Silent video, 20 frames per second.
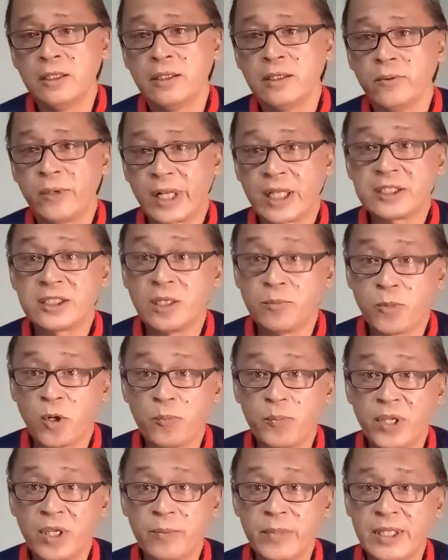When I say
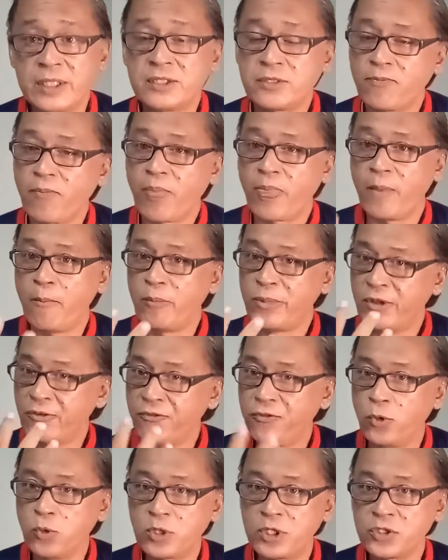popping, means the
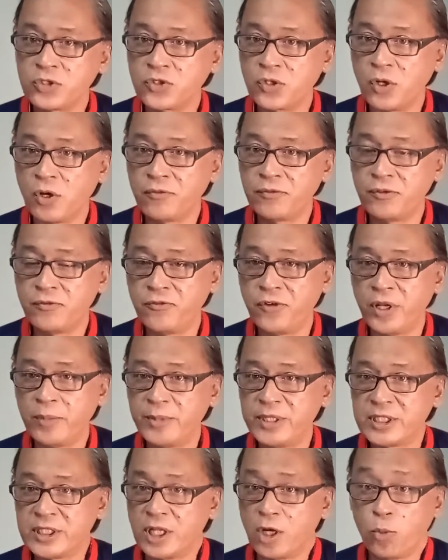focus of the frame
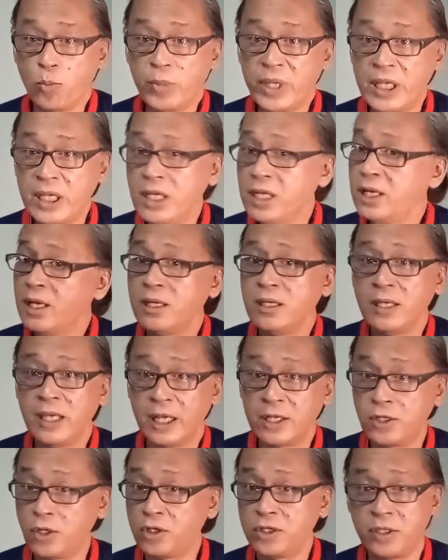is now me
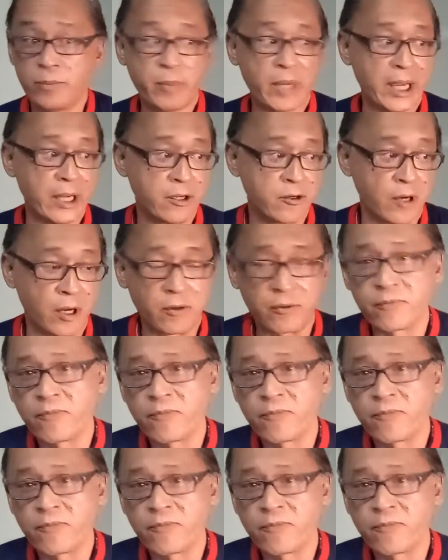and not the background.